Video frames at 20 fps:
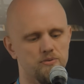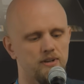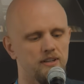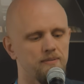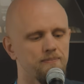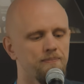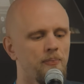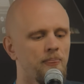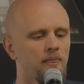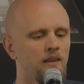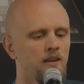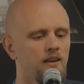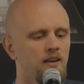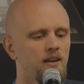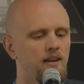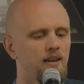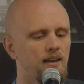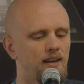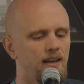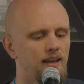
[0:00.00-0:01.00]
right?
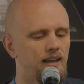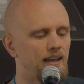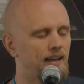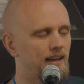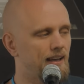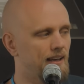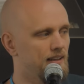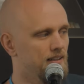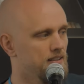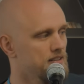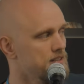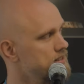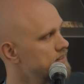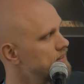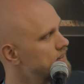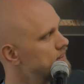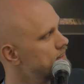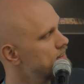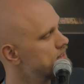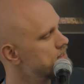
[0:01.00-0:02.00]
And
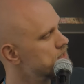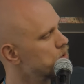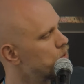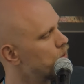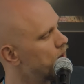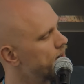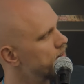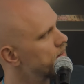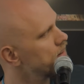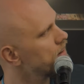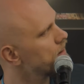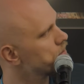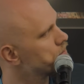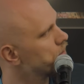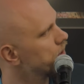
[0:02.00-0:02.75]
it's quite a lot